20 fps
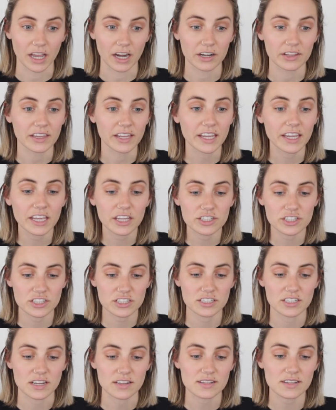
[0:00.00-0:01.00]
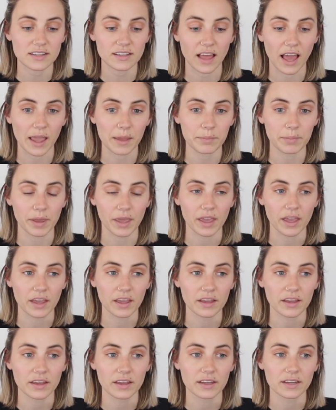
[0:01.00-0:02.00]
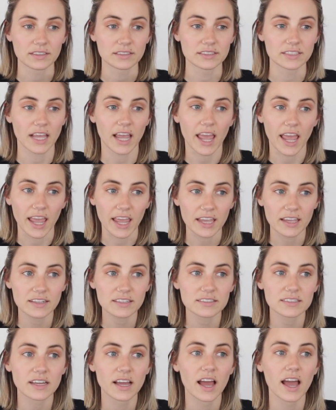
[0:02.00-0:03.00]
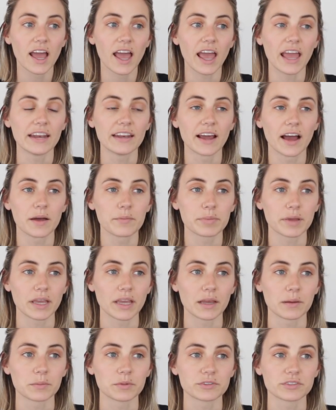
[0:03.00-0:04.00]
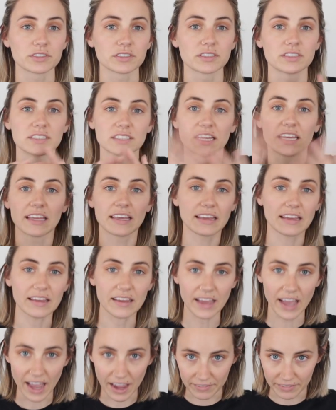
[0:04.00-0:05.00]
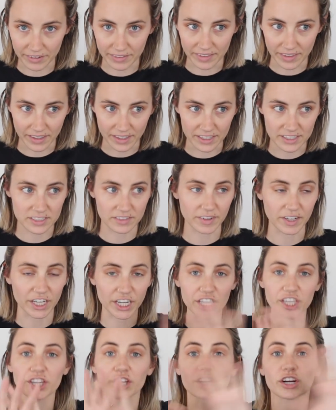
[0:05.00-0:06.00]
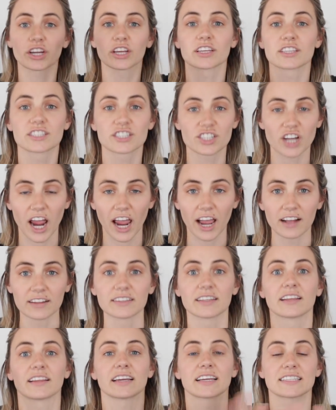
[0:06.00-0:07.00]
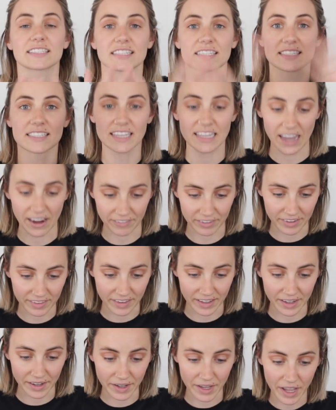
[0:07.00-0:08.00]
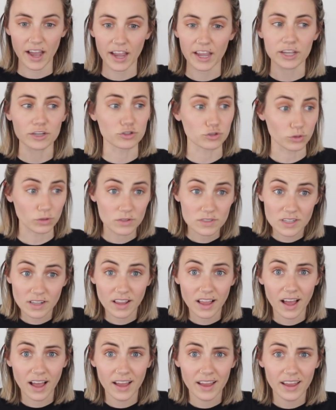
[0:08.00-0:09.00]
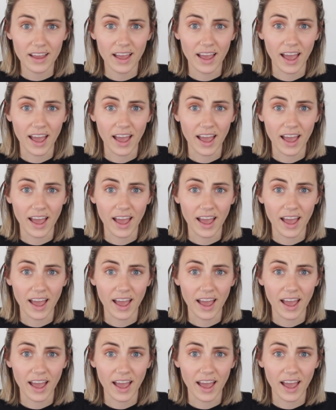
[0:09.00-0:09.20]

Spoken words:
I think he just doesn't like being contained and not being able to see everything. He's a very curious child and he likes to see everything. He drools a lot